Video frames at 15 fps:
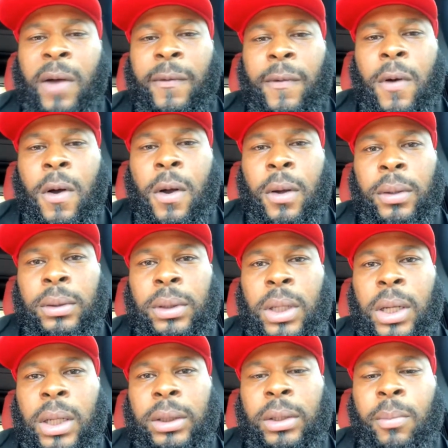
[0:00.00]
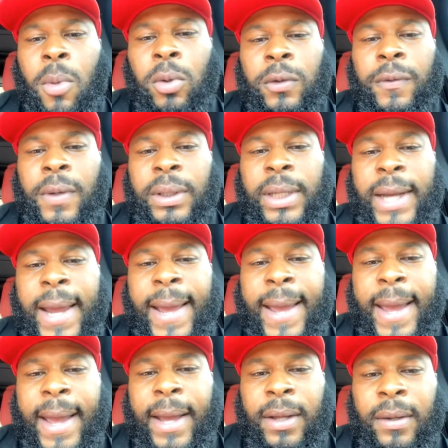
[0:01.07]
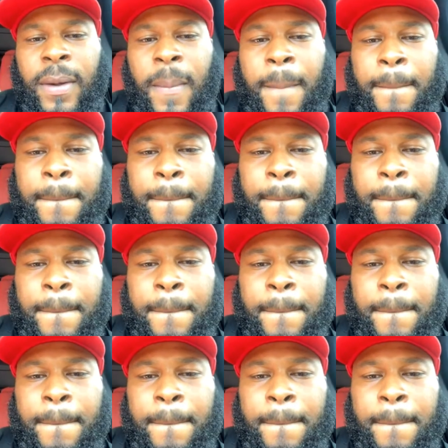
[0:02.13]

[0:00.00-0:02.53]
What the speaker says: by far the most fun that I had.